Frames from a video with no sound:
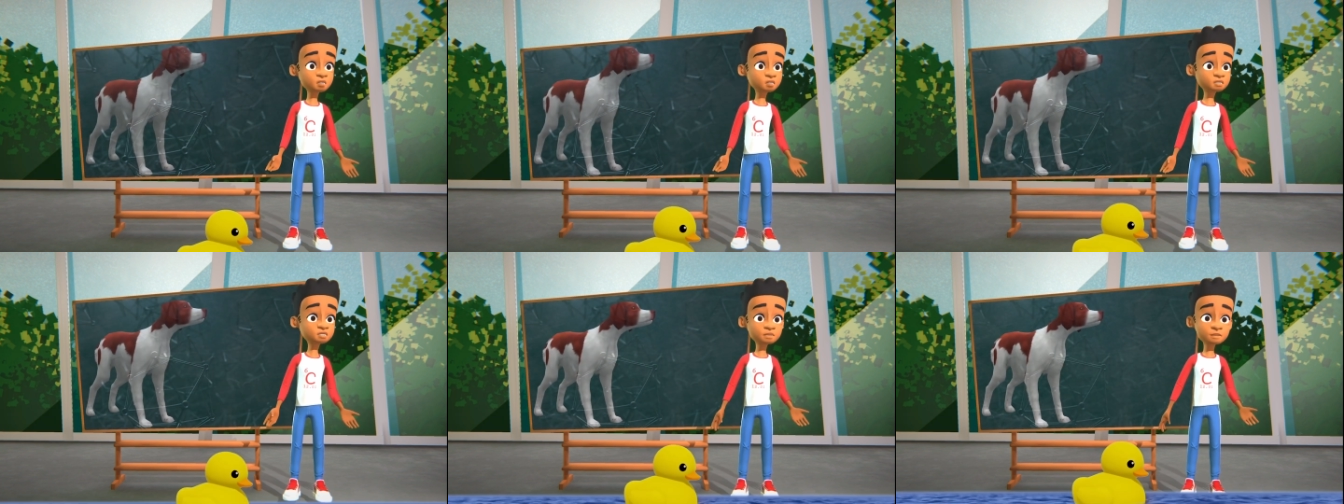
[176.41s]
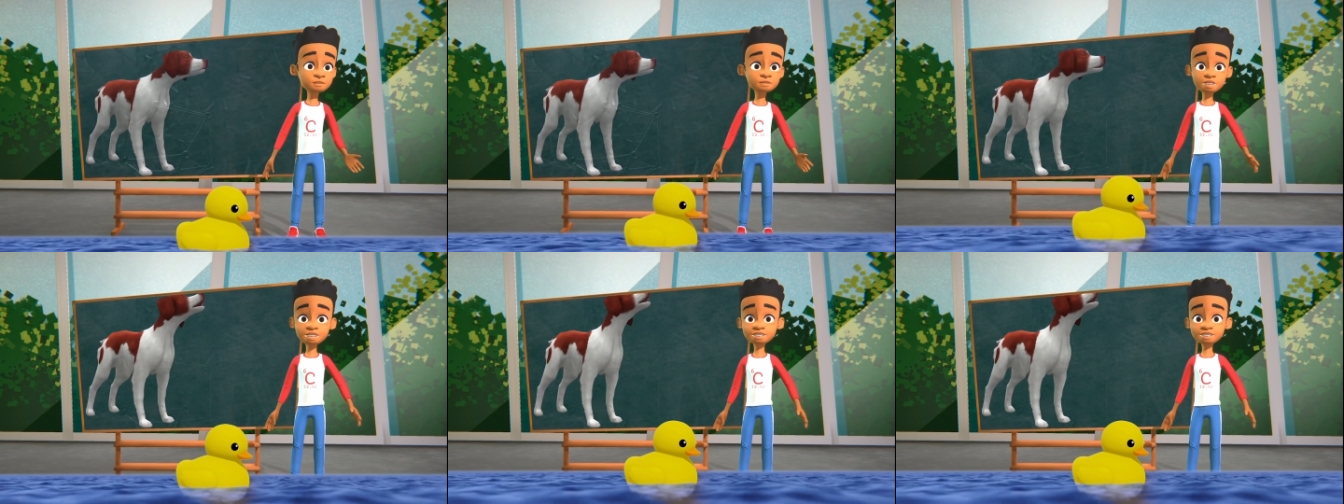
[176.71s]
there
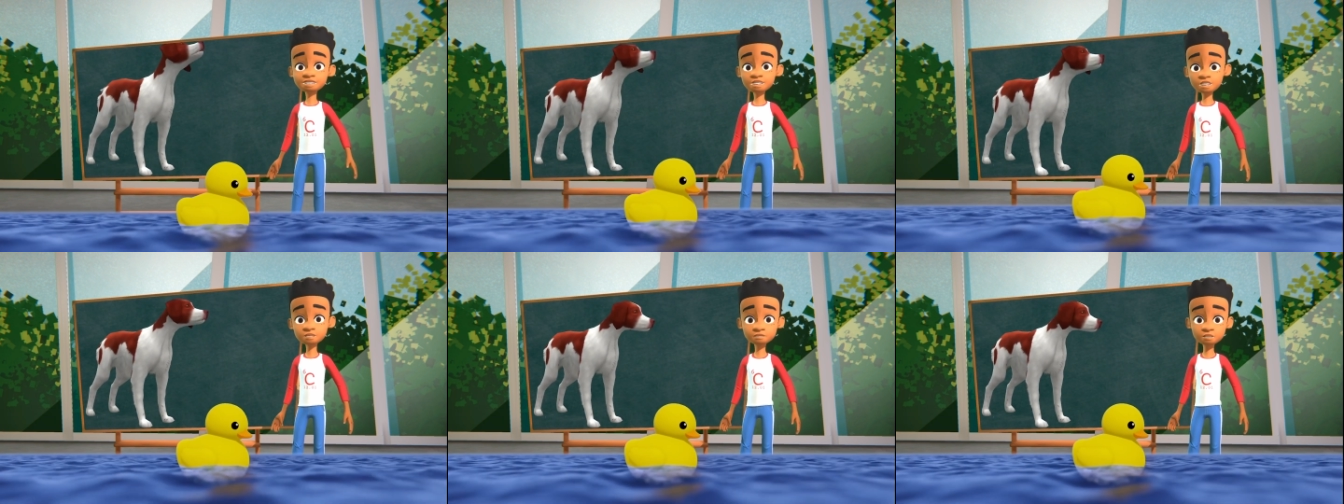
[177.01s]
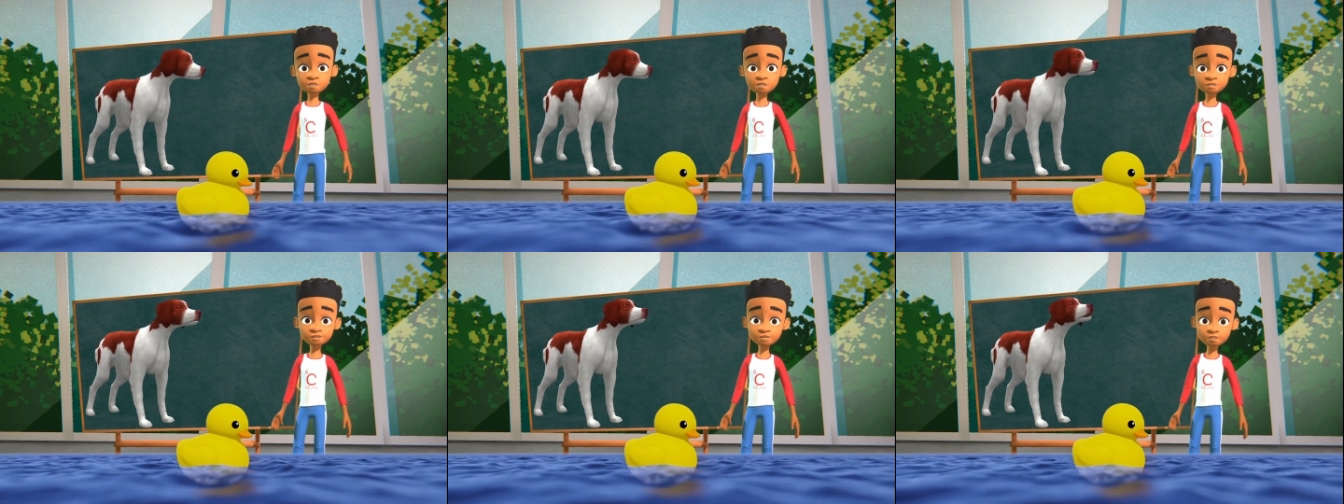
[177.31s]
was a big
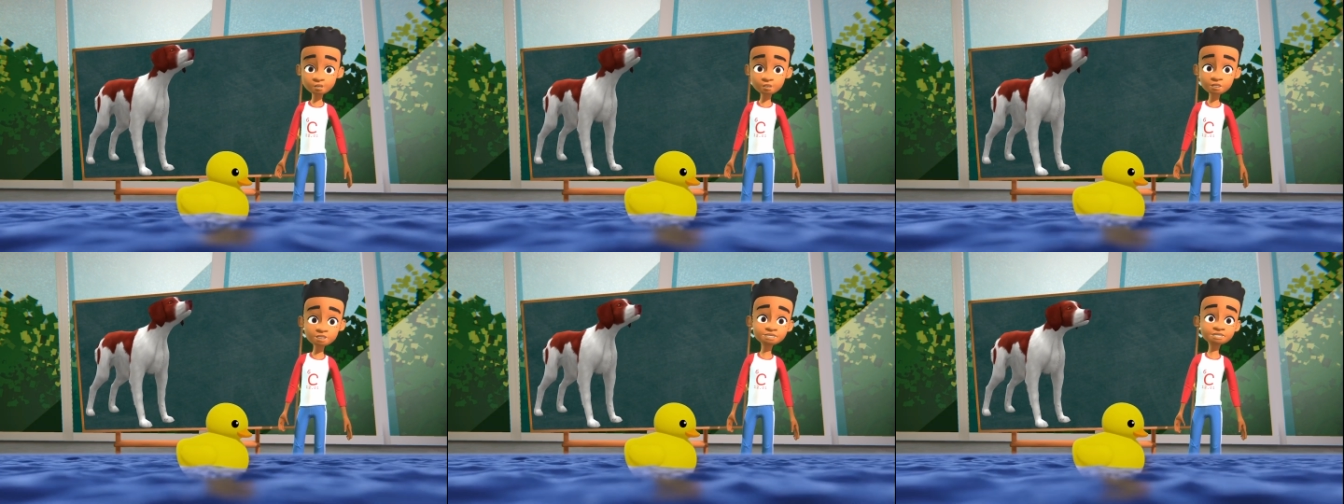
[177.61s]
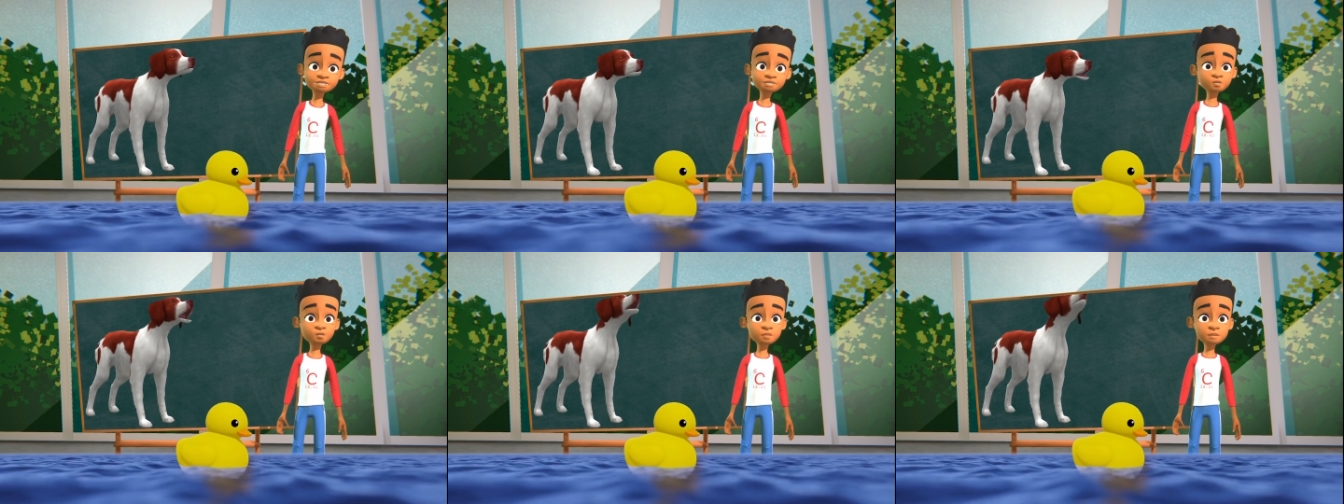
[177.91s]
difference
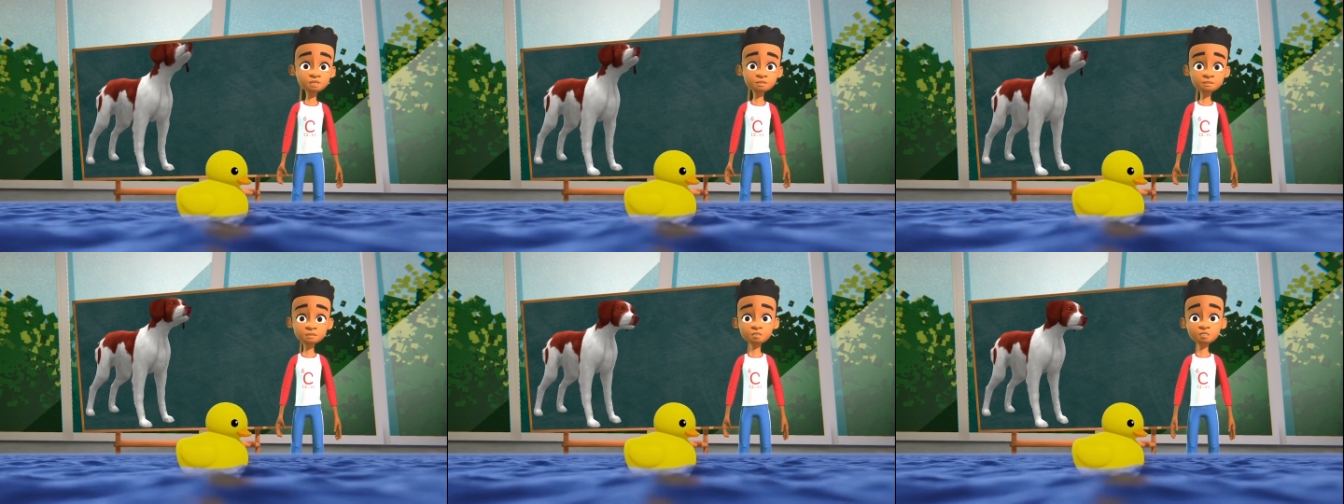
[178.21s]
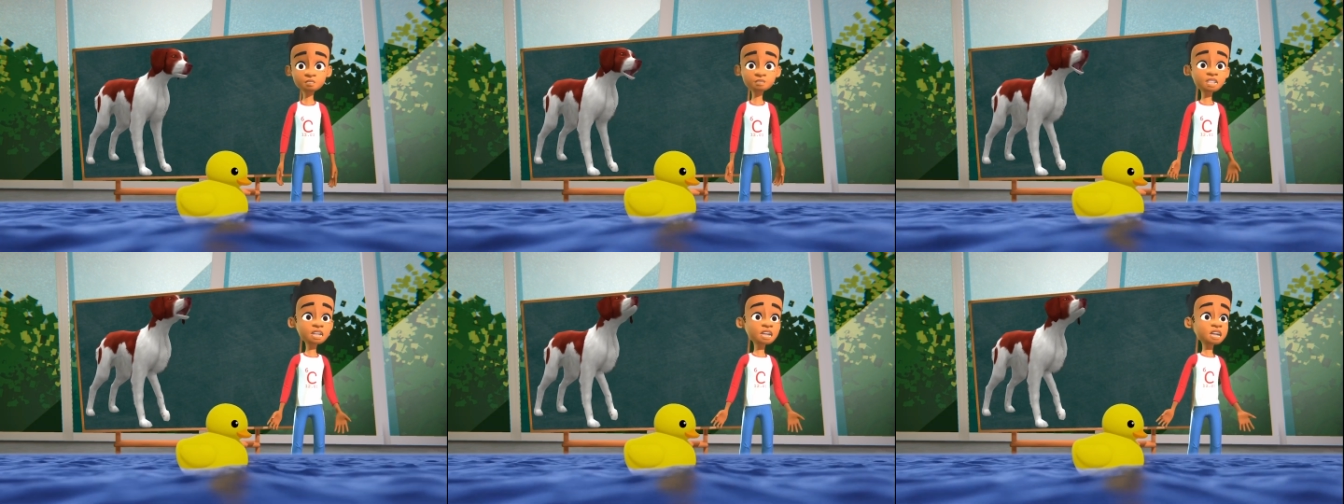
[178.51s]
between a swimming
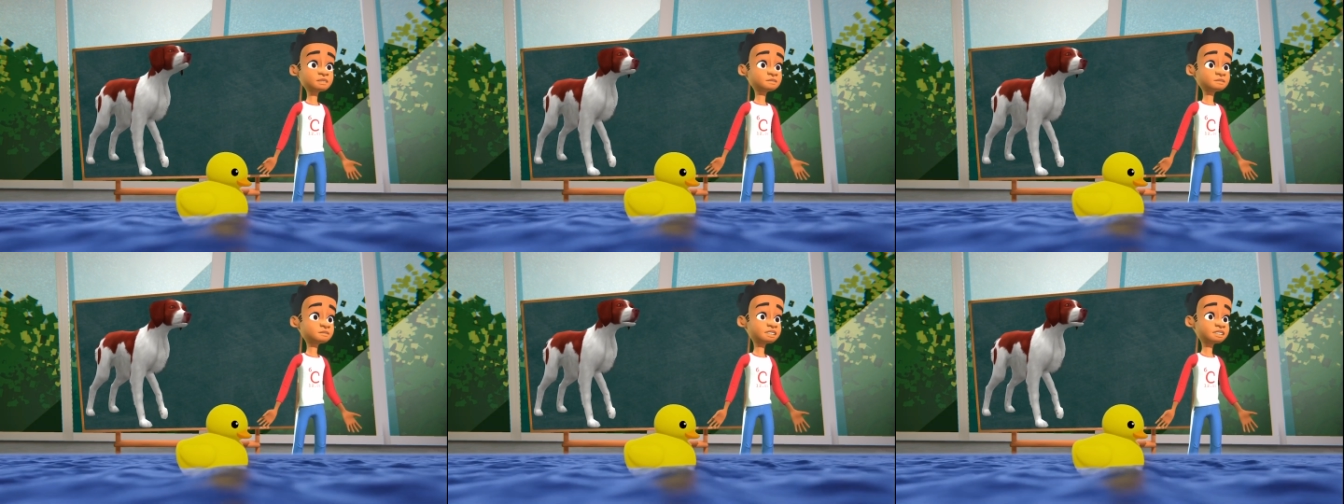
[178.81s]
pool